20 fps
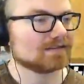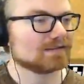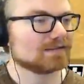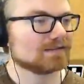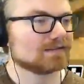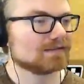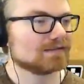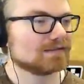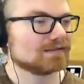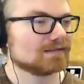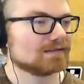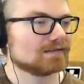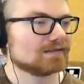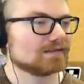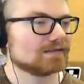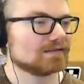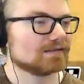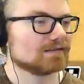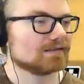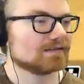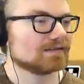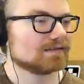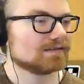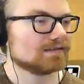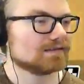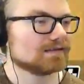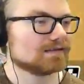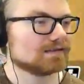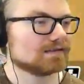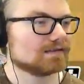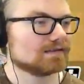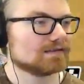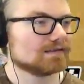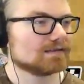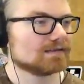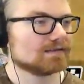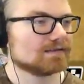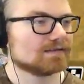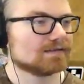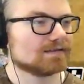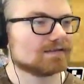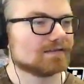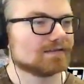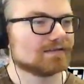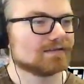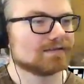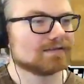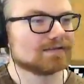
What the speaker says: No one is speaking in this clip.